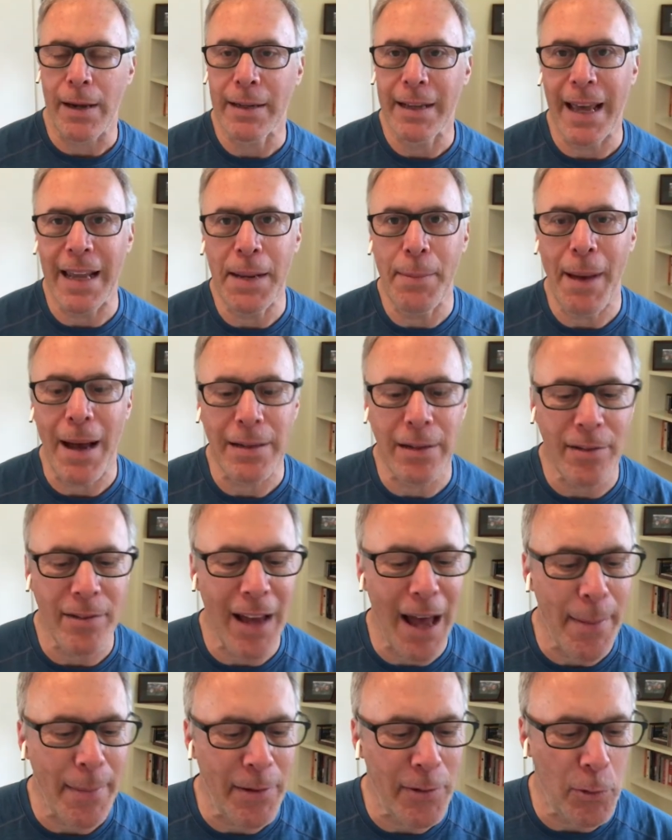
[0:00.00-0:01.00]
getting back to
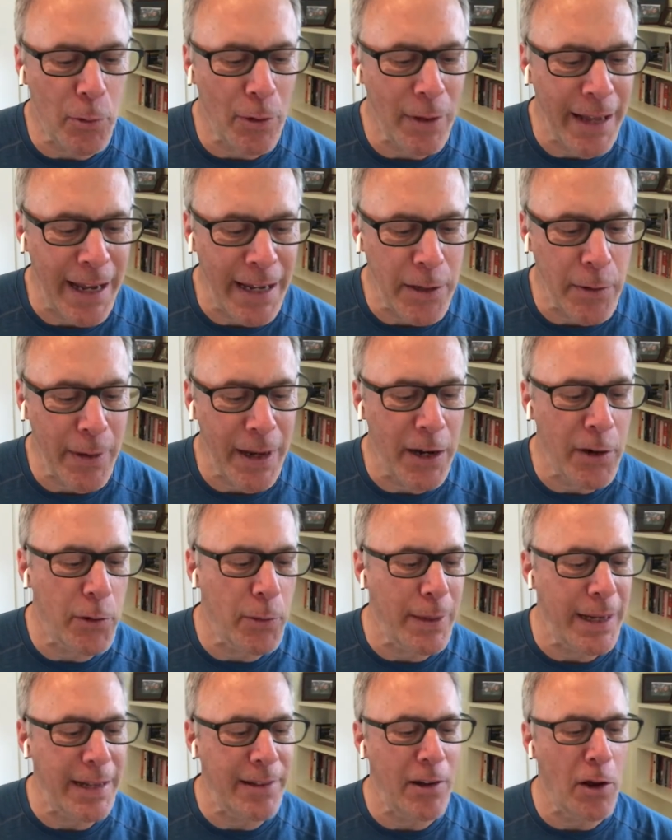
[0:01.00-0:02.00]
Thomas in Orlando, here's
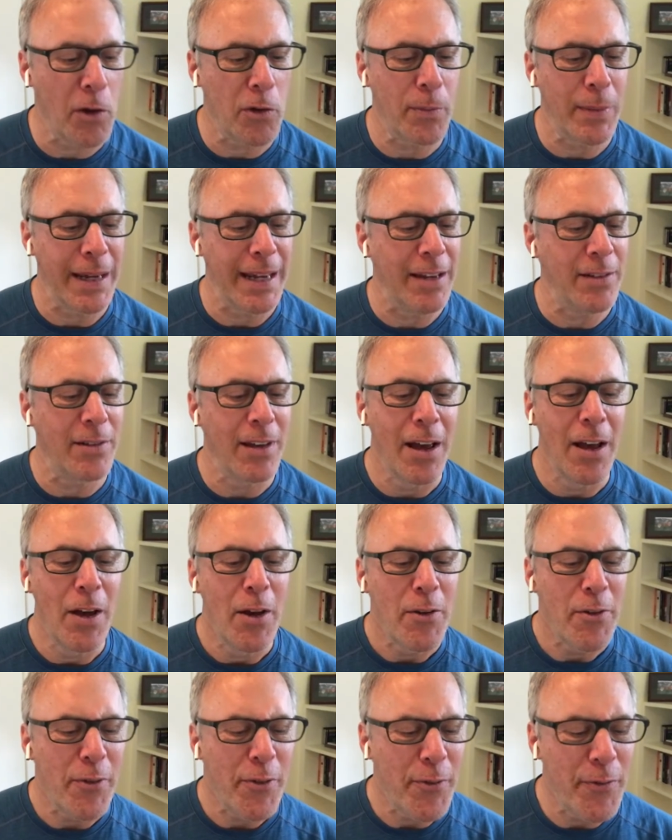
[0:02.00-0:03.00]
what he tells me. He's
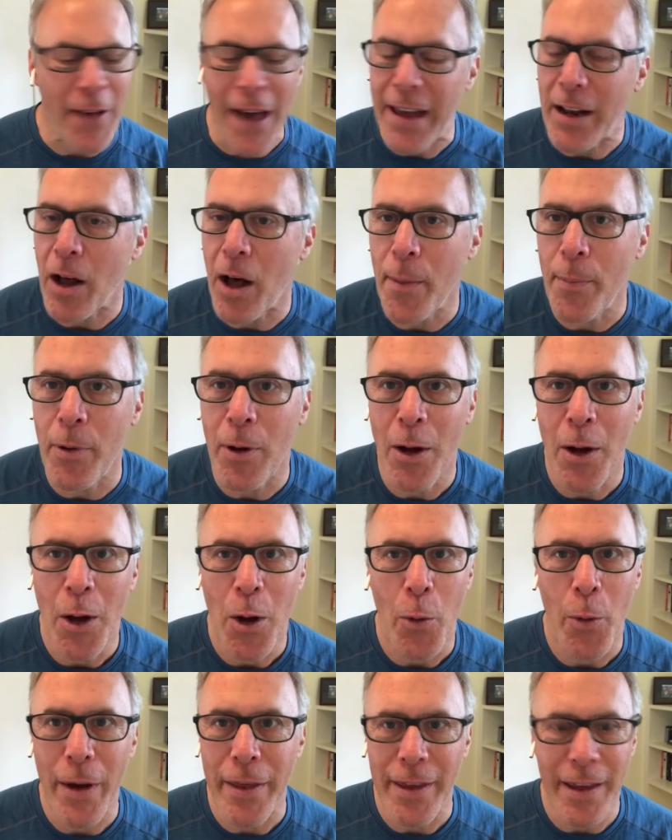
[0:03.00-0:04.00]
fed up
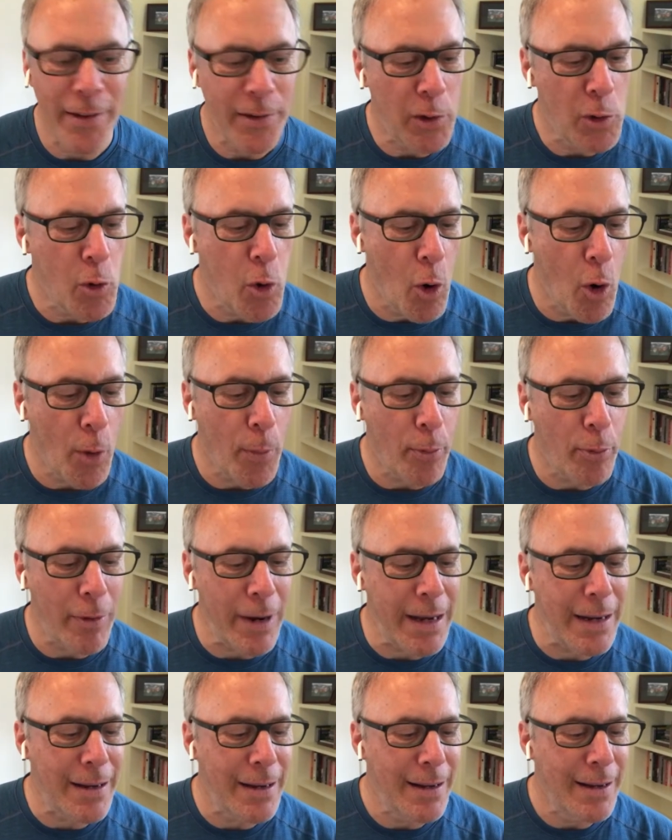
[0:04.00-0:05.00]
with his
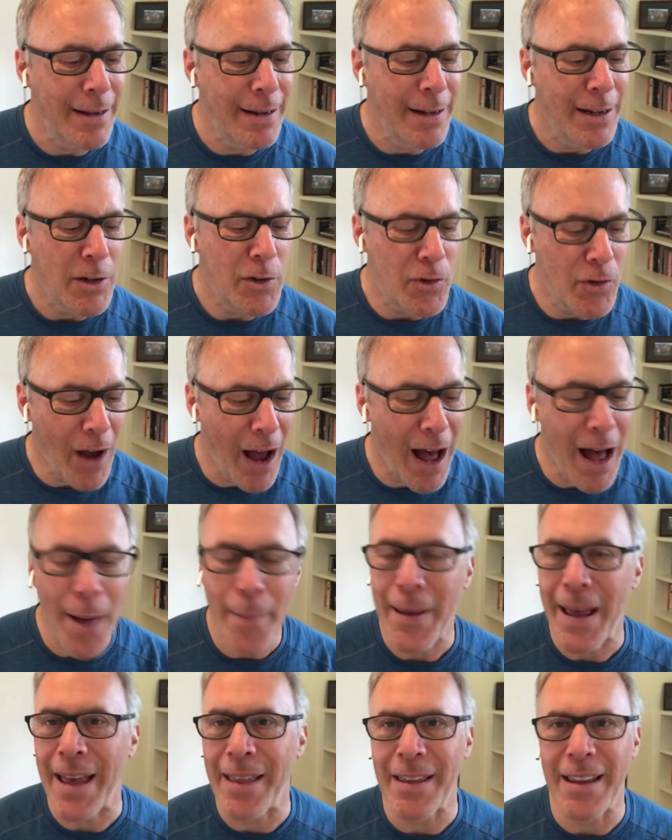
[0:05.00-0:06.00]
corporate
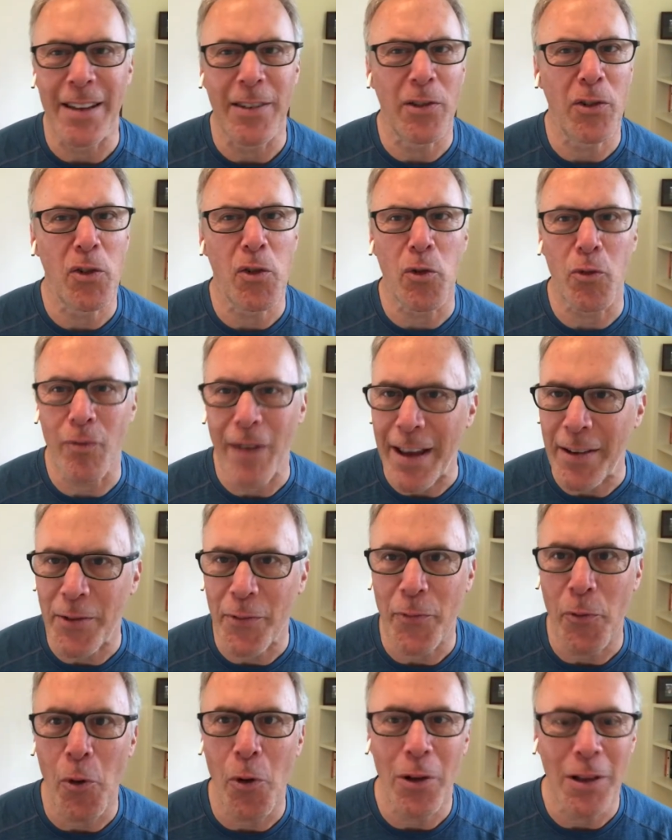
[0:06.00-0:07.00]
job and his
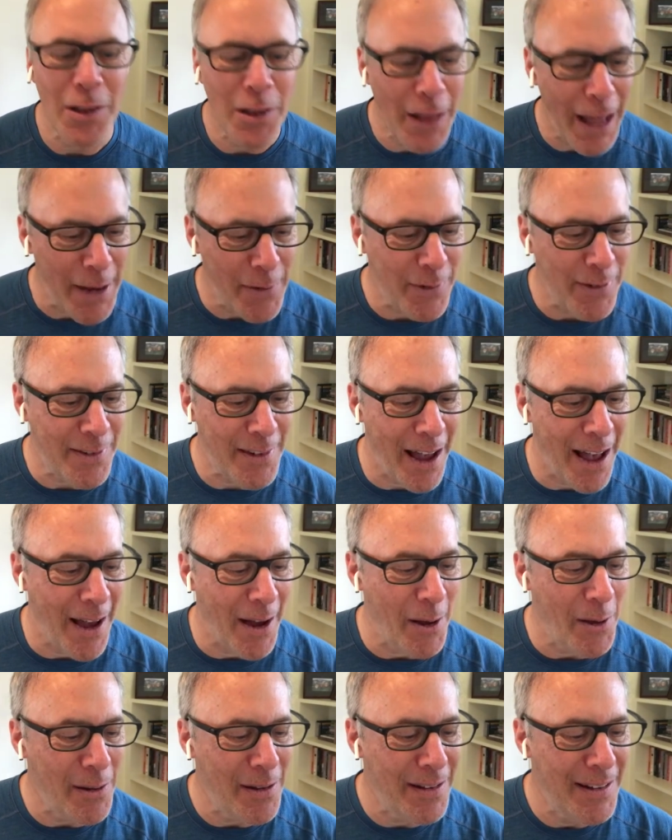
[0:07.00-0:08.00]
stressful
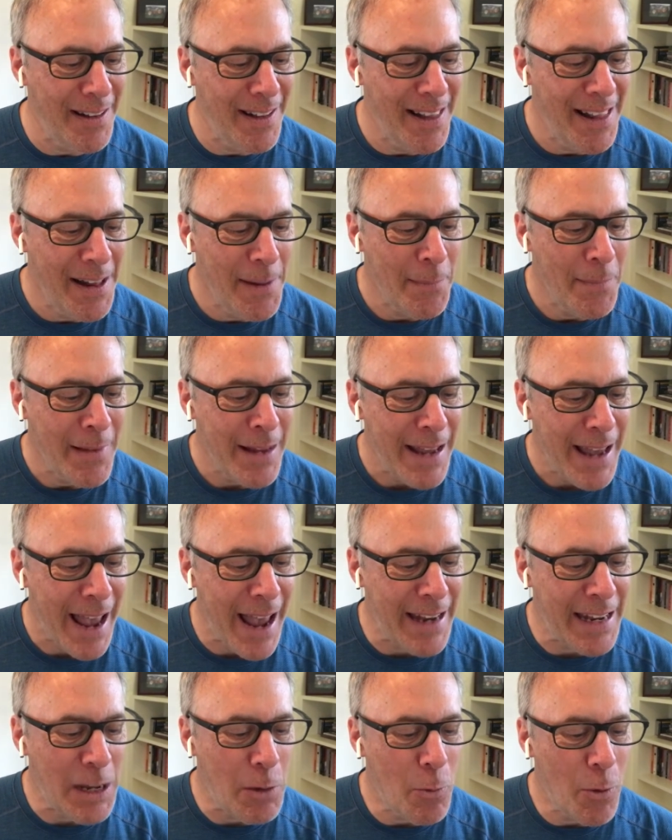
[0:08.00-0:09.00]
lifestyle,
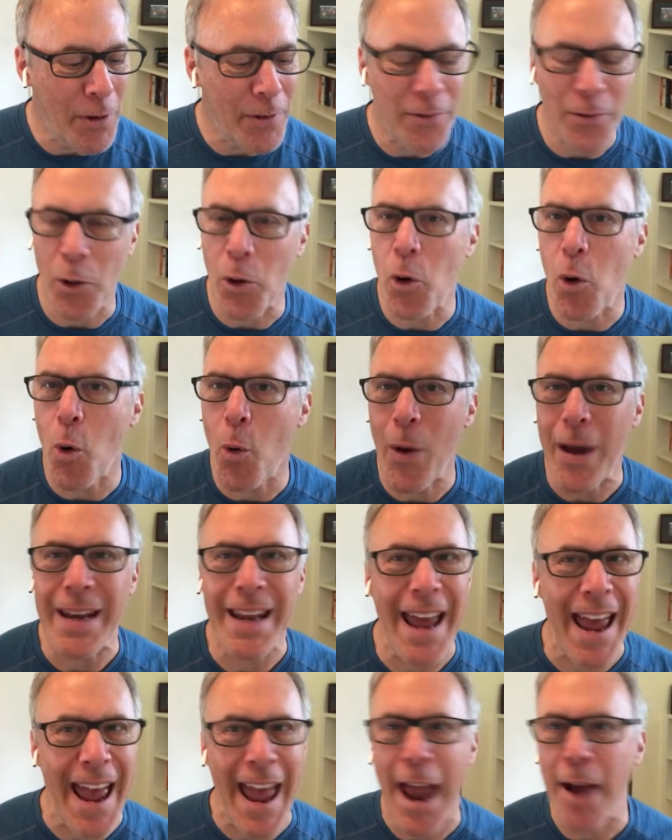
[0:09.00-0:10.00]
and he wants to
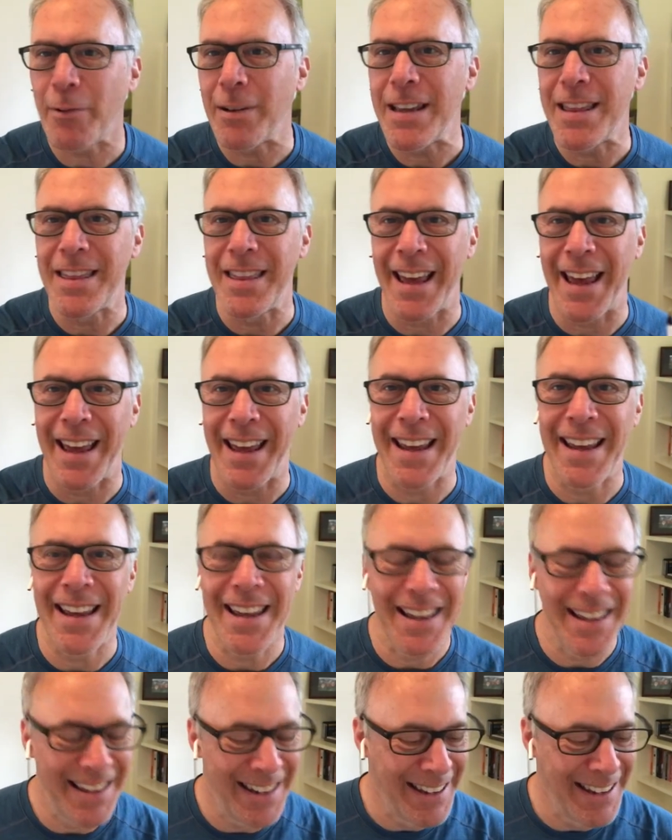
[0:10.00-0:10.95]
quit everything.